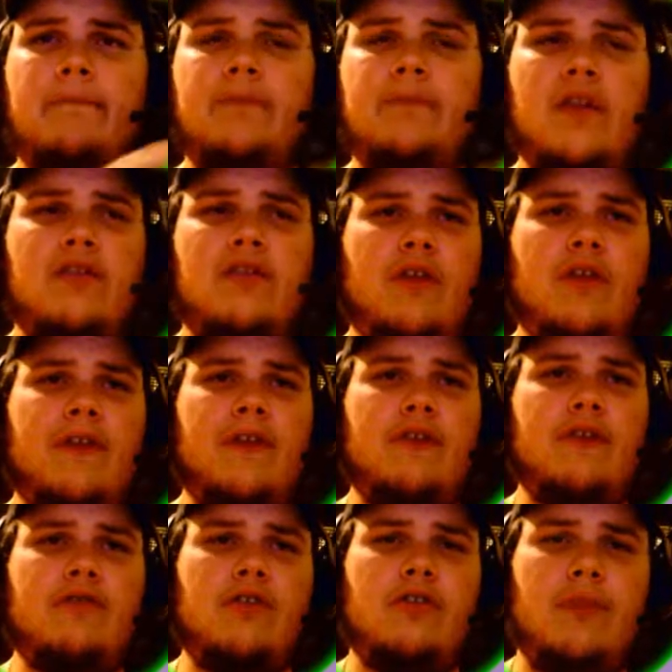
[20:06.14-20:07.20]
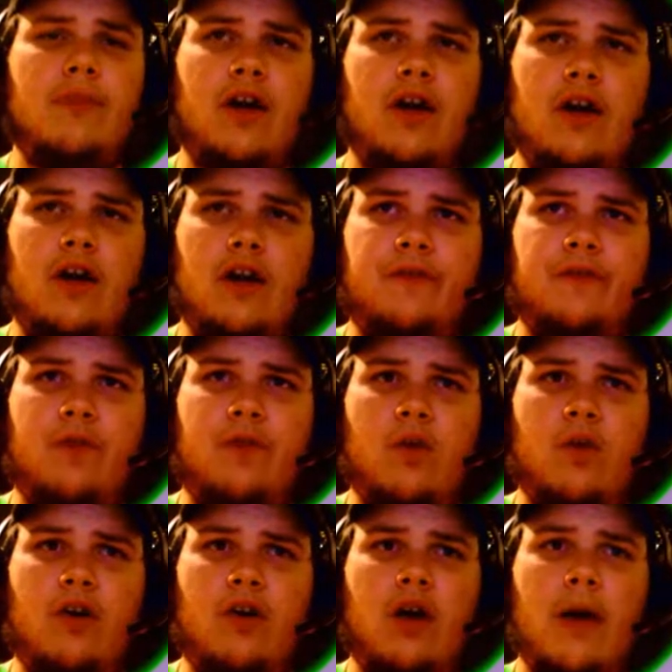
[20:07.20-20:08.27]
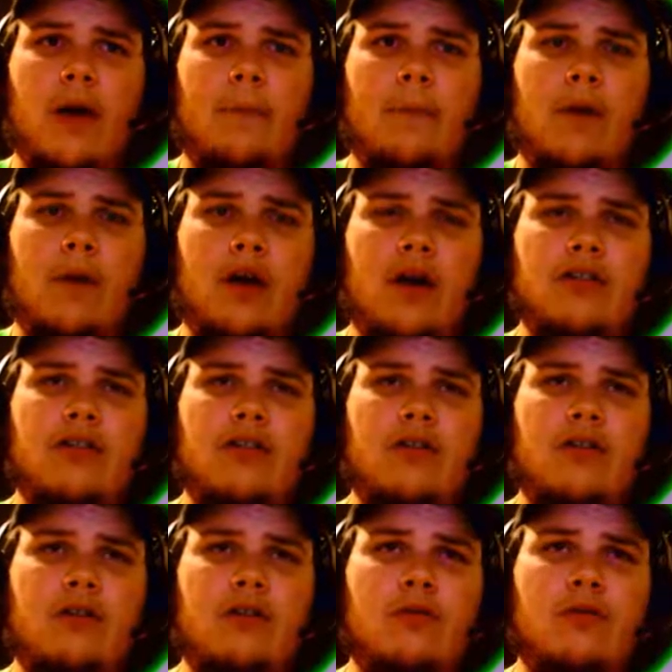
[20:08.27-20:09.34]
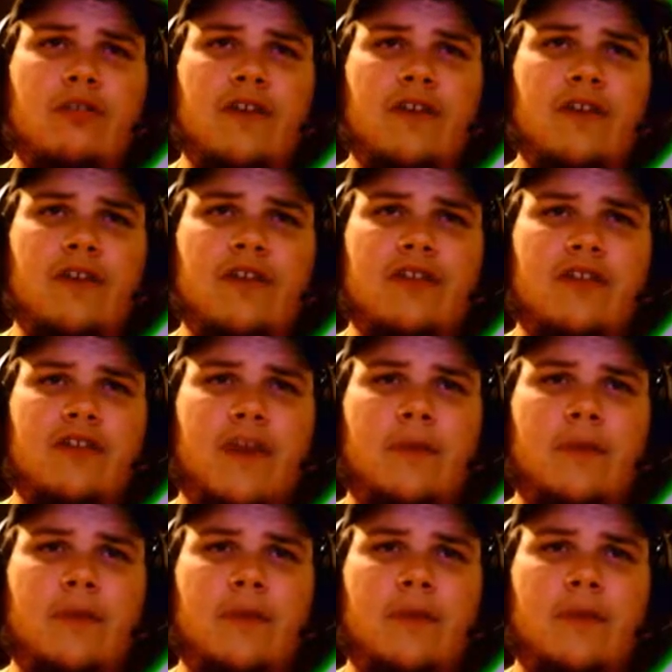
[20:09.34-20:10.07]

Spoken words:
So I think those are going to be our 4 mons to use this time